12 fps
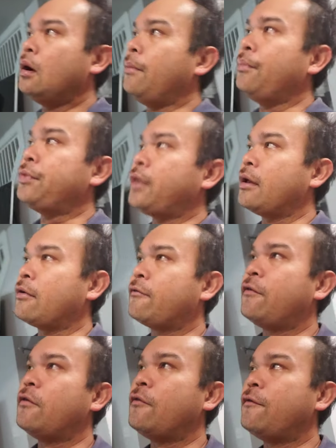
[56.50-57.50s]
I'm
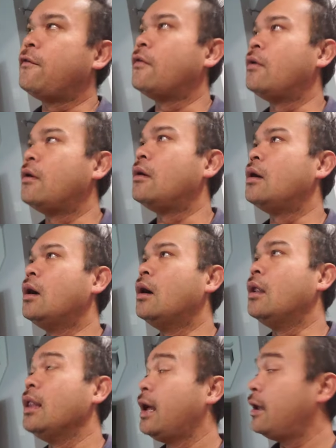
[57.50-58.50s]
thankful for
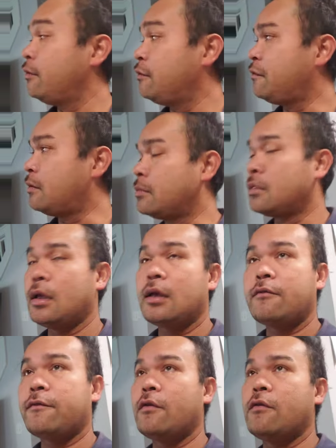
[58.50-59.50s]
uh, life. I'm
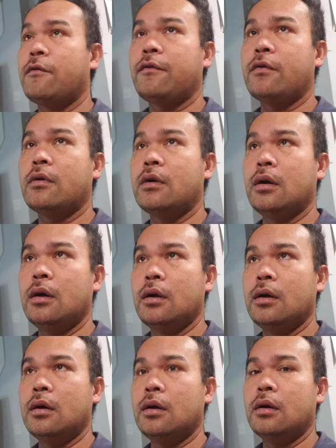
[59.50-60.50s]
thankful for
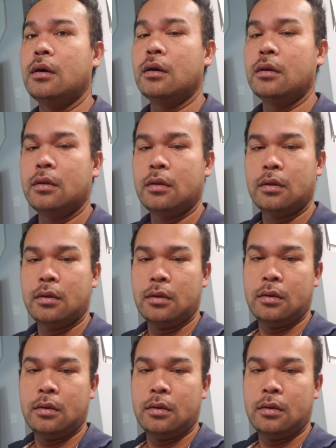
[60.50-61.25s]
uh,